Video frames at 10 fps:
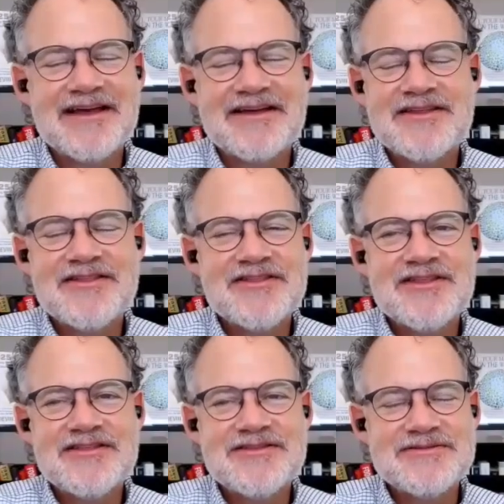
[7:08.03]

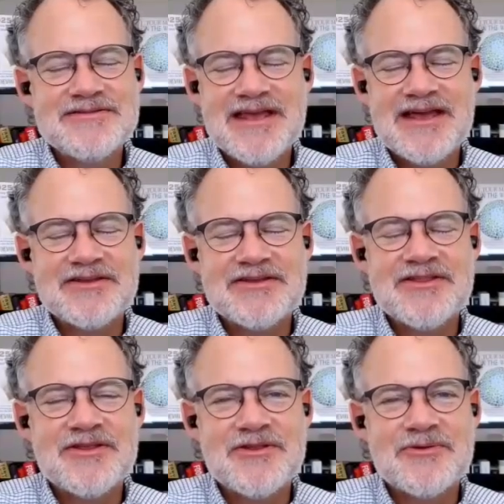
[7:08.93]

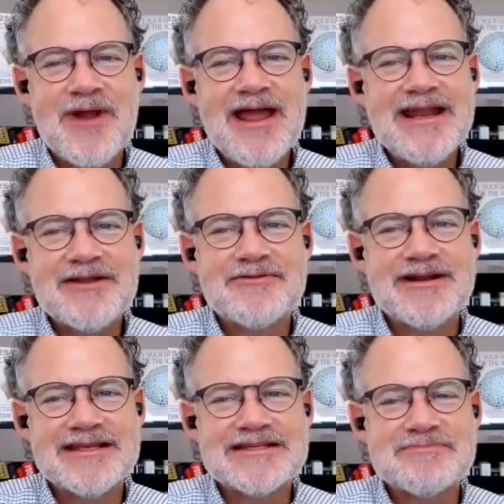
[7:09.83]
The writing
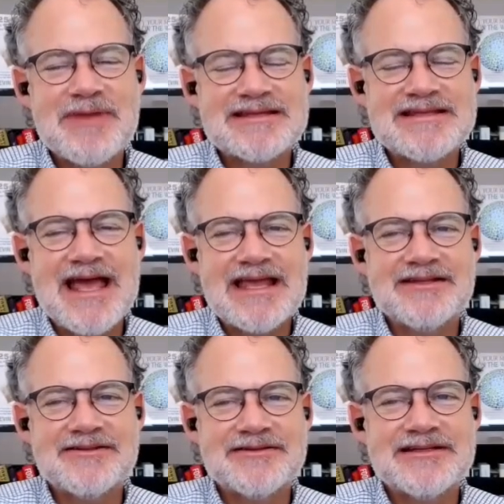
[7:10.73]
really is
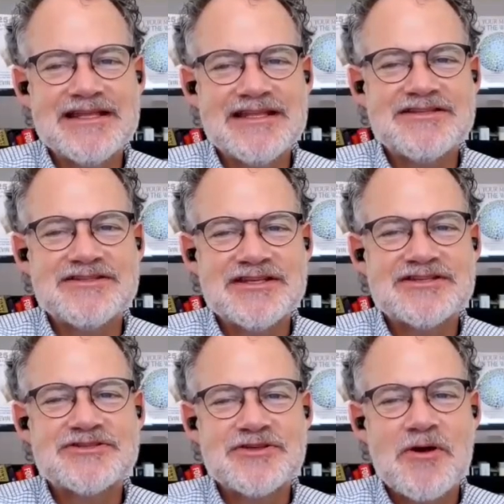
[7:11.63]
spectacular. It's
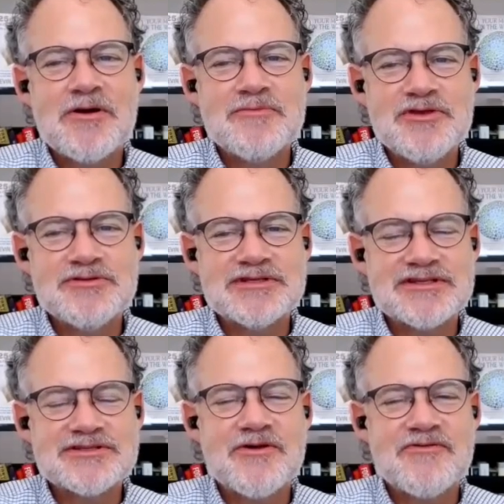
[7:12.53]
just so
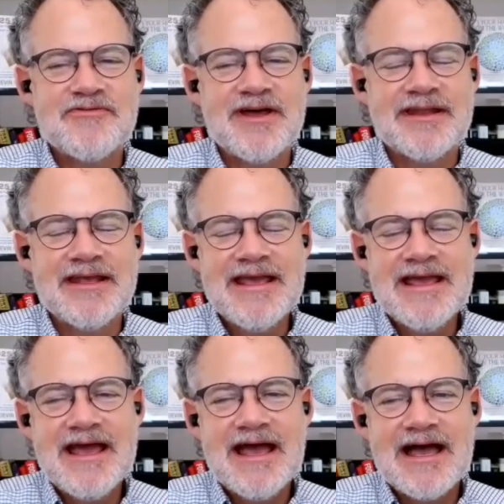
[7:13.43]
amusing, so fun.
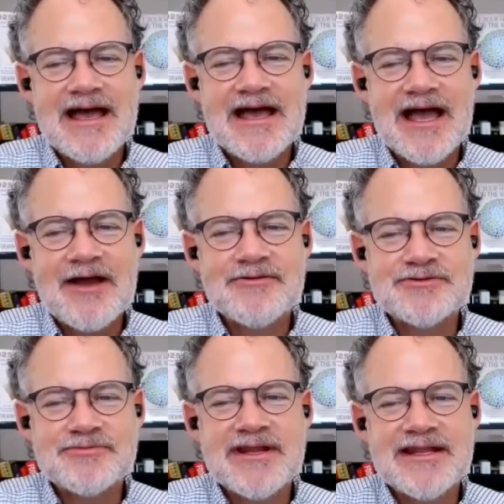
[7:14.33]
I
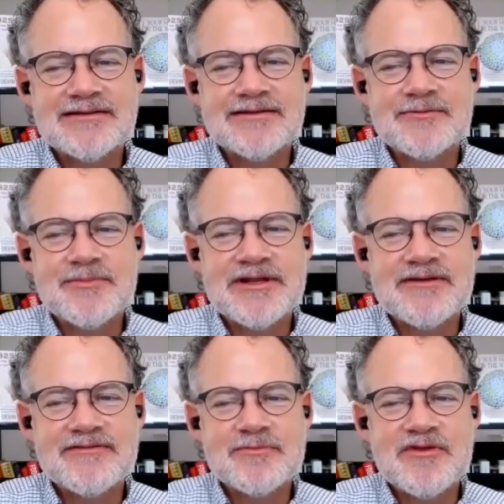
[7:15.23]
was reading a little bit
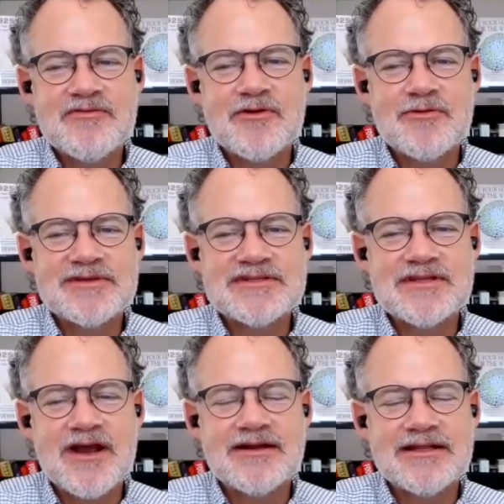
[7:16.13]
of it before we
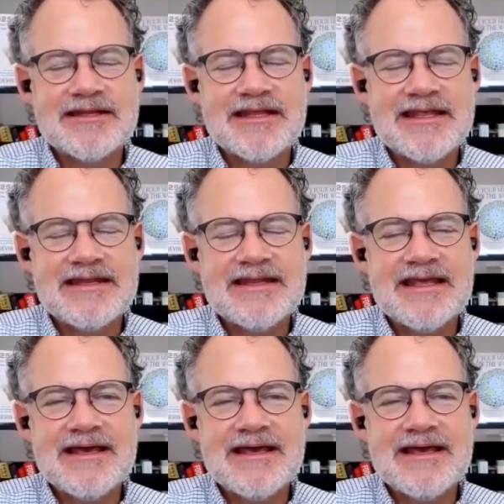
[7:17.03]
started, and